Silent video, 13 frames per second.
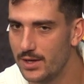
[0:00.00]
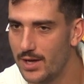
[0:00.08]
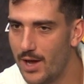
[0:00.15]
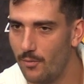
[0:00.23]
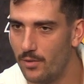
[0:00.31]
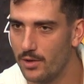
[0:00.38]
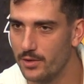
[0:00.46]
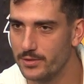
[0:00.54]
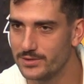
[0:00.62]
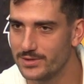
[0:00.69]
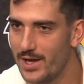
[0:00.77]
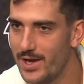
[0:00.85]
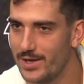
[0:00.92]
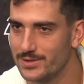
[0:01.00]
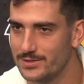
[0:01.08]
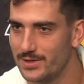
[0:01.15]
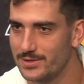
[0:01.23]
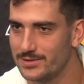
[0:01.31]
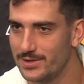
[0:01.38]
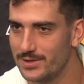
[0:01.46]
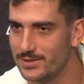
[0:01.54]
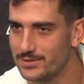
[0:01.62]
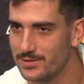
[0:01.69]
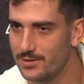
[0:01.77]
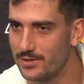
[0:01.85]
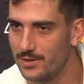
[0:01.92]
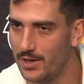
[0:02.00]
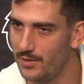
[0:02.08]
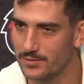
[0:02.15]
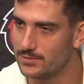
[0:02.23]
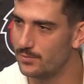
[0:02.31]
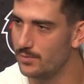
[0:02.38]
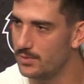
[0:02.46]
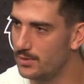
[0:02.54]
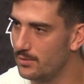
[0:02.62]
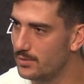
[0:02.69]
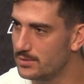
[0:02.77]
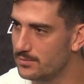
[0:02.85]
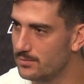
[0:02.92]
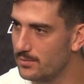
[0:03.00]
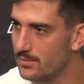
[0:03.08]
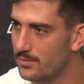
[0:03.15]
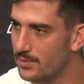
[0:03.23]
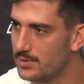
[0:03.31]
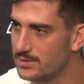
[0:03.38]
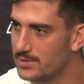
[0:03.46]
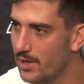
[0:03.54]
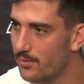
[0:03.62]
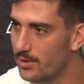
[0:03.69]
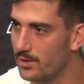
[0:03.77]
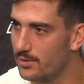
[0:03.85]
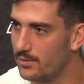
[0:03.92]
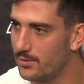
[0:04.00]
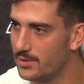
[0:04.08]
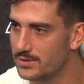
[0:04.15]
not one of those guys that says, hey, this is what we do, this is how we're going to do it.